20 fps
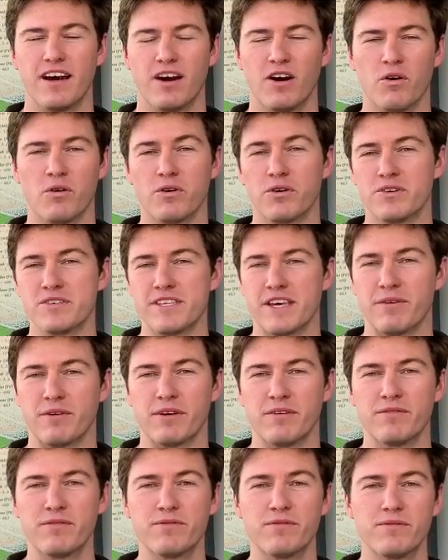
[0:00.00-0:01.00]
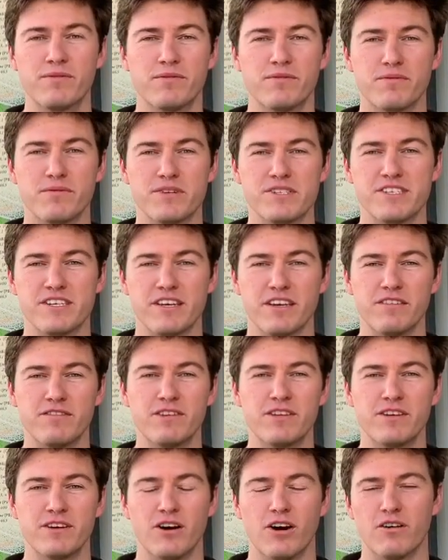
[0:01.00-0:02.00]
orders that we've received
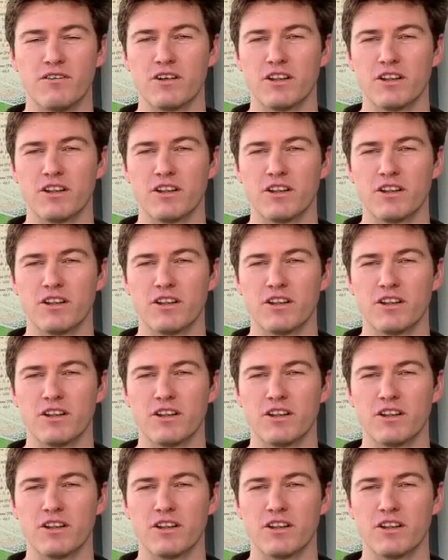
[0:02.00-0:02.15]
over